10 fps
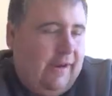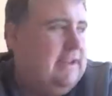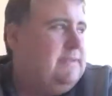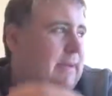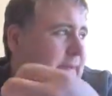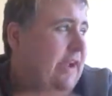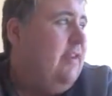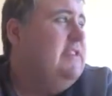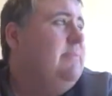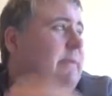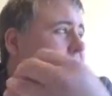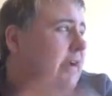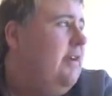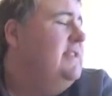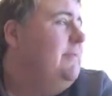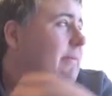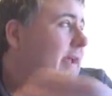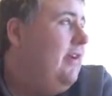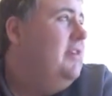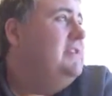parents, my parents, my parents, my
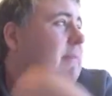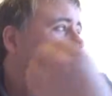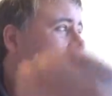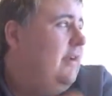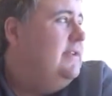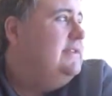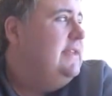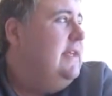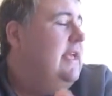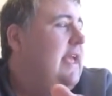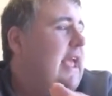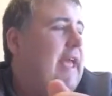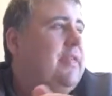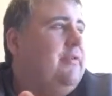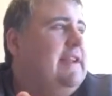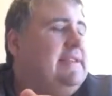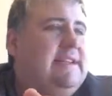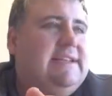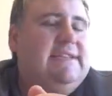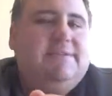parents, my parents. And the
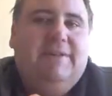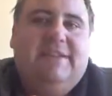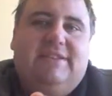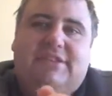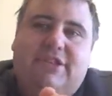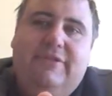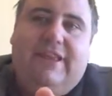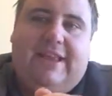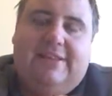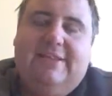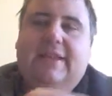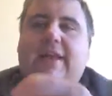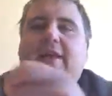reason is because of two things.